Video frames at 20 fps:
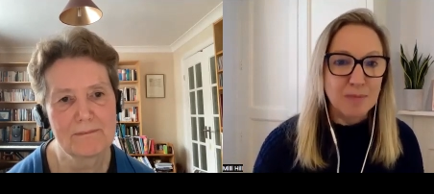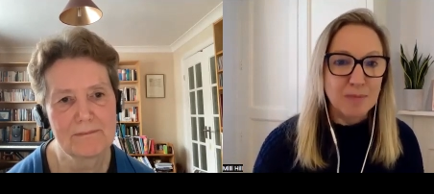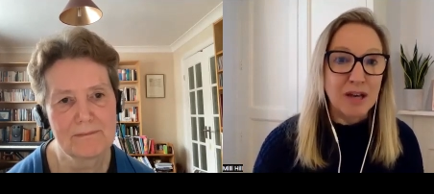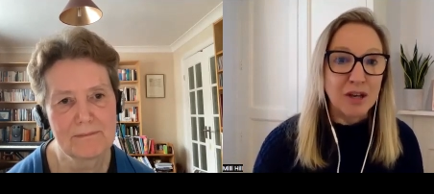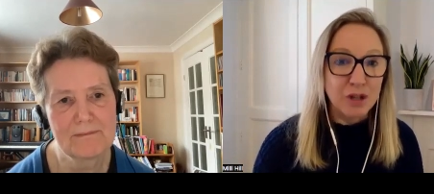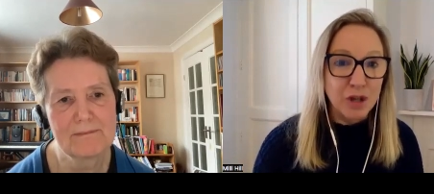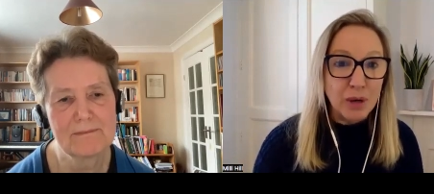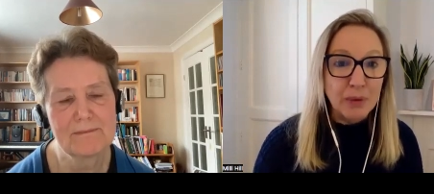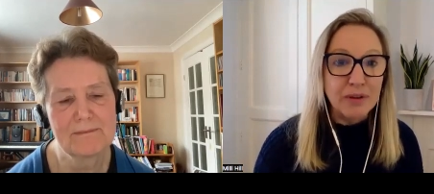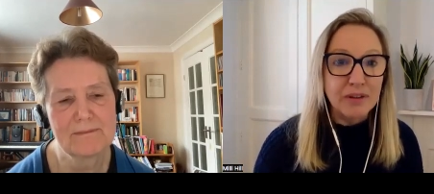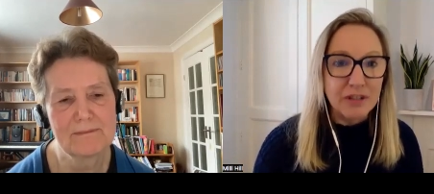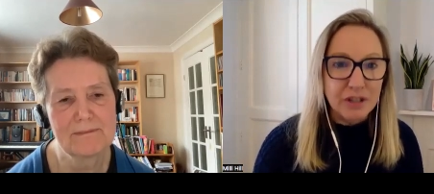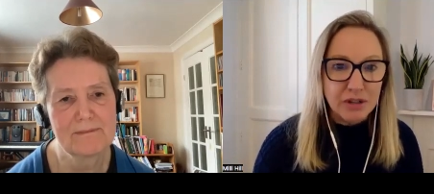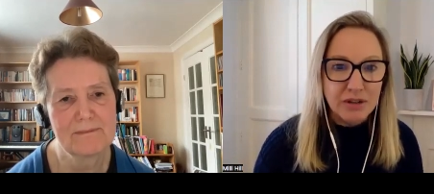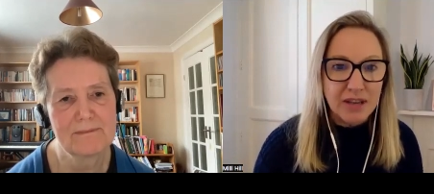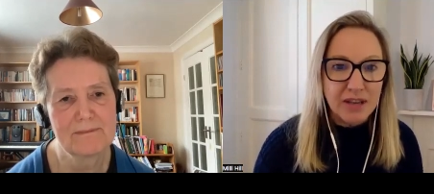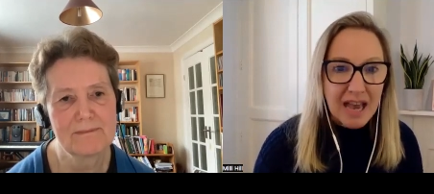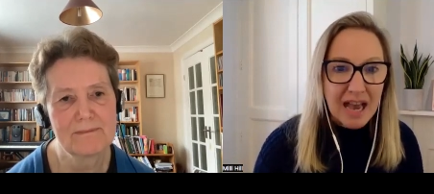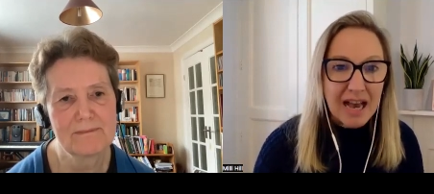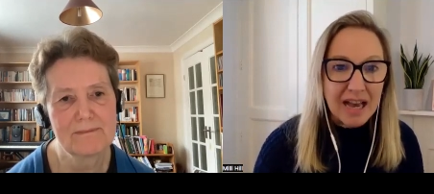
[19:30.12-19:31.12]
Speaker 1: It's about knowing that
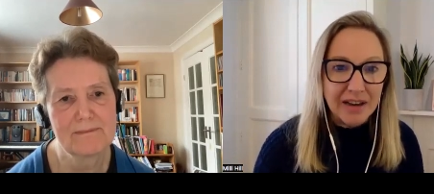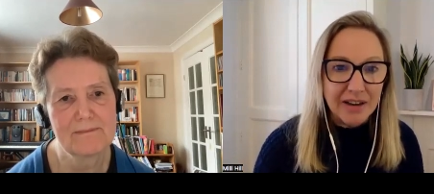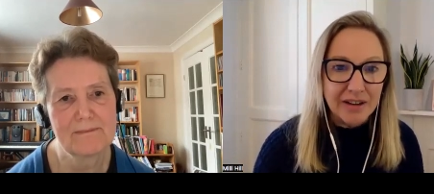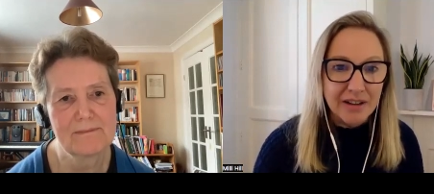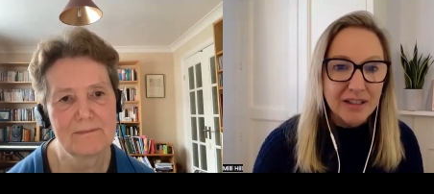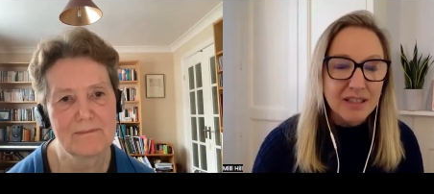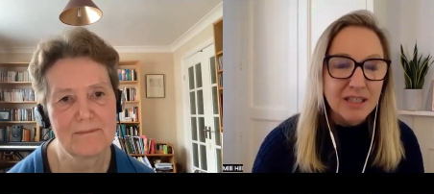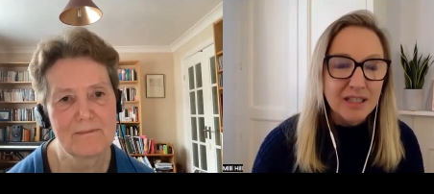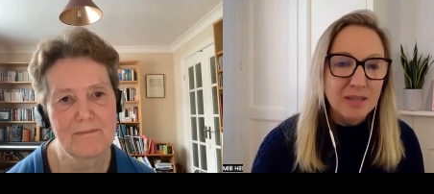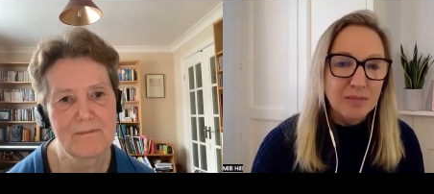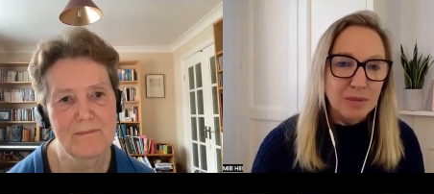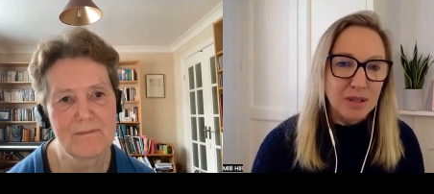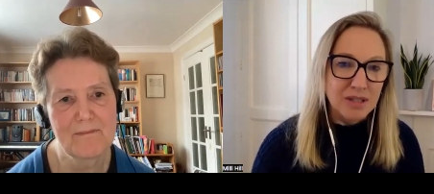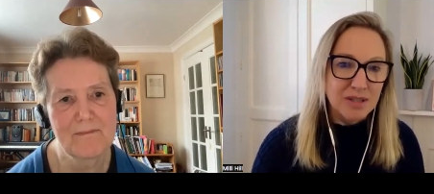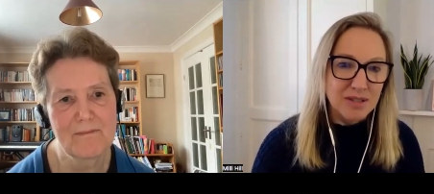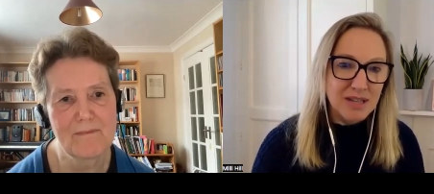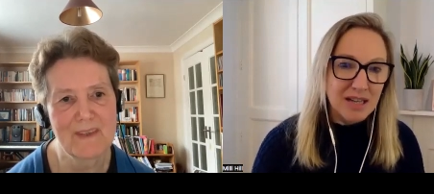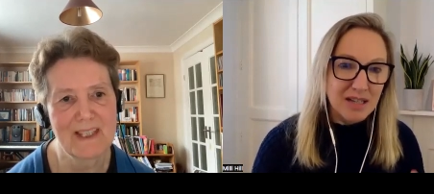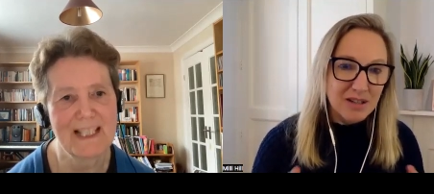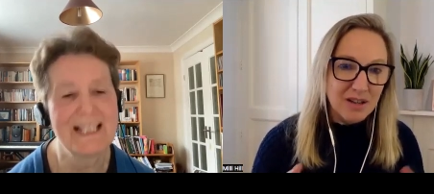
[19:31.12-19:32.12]
you can,
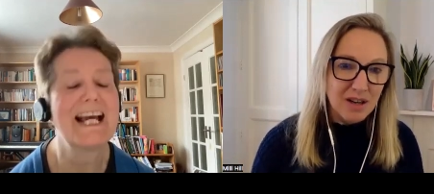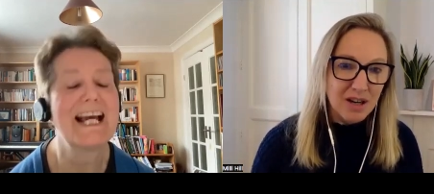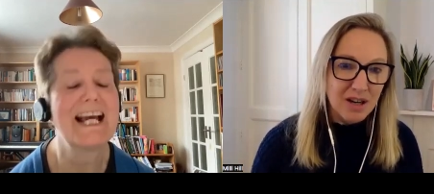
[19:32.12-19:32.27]
because that,